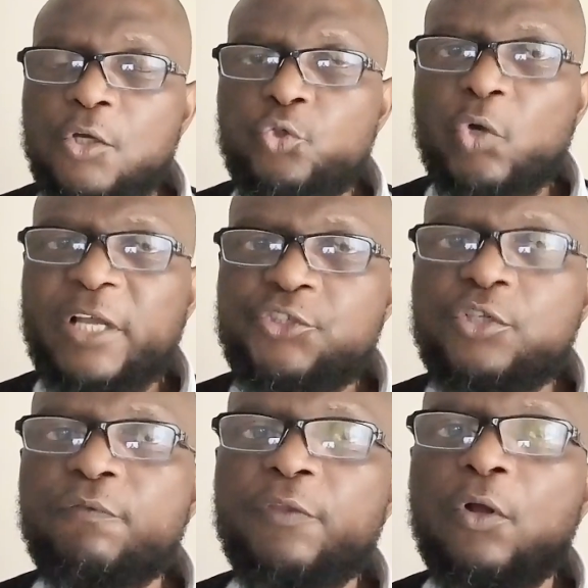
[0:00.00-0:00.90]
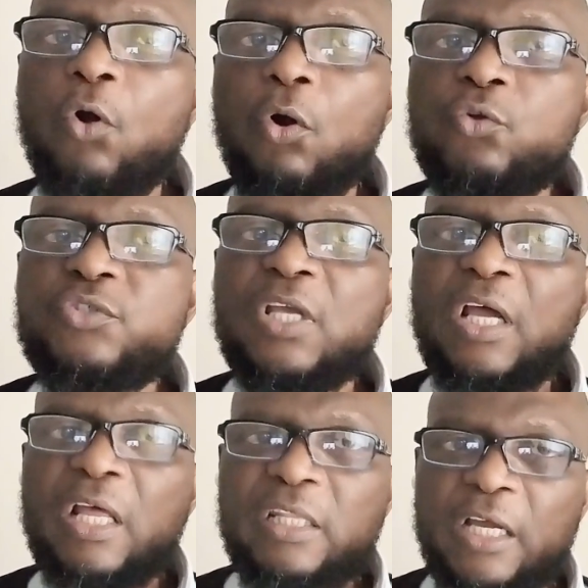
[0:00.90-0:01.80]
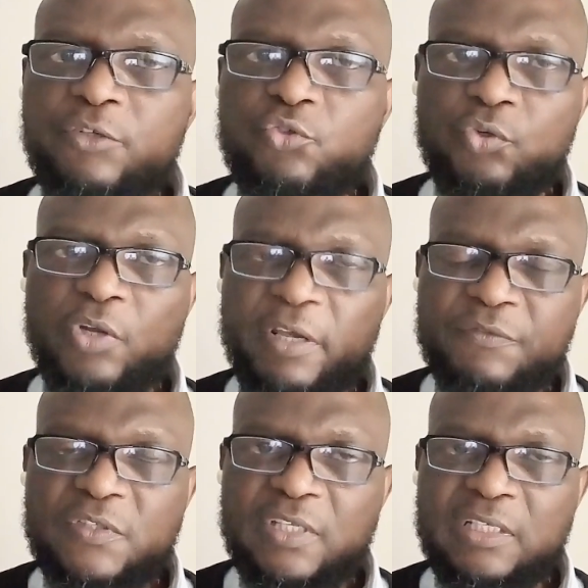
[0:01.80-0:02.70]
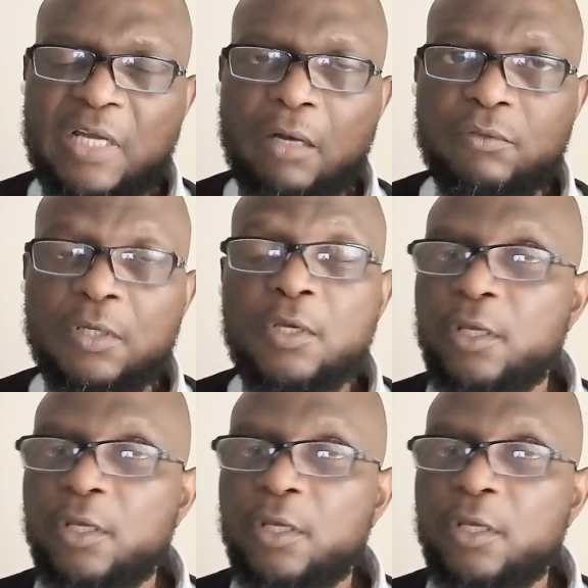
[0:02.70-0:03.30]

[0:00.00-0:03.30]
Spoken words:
to achieve the goals that you have set out.